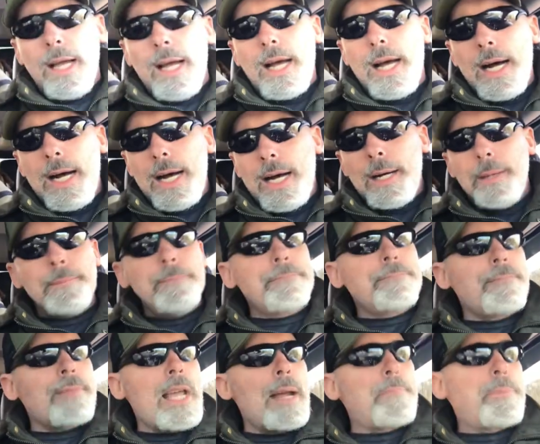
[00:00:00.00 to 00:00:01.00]

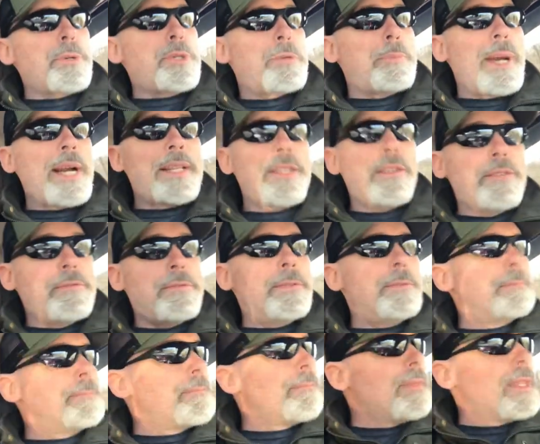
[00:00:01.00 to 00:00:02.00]
And perspective.
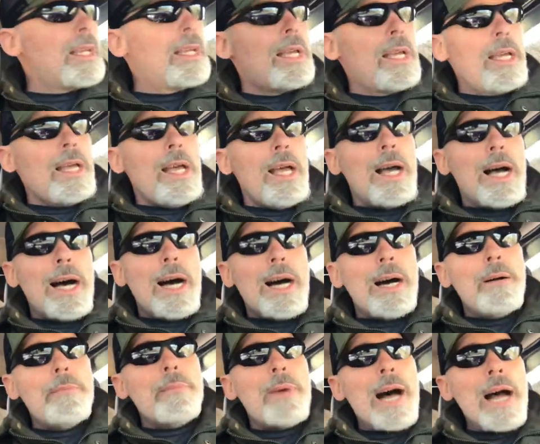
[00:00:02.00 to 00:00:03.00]

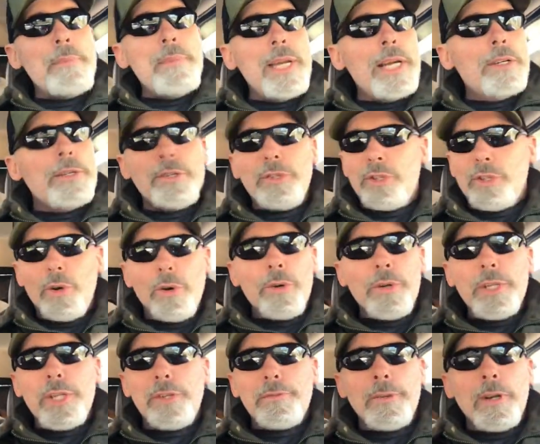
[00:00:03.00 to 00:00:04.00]
I'm hearing
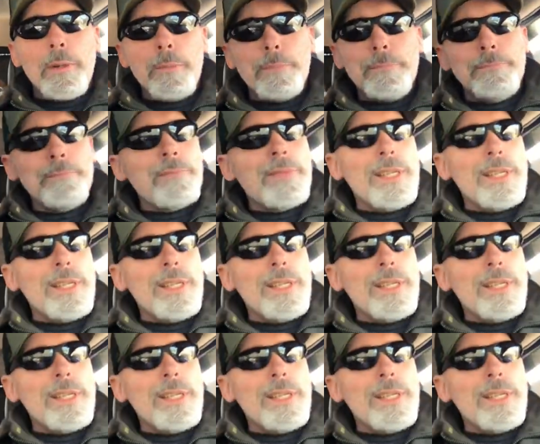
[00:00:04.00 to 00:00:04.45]
stories from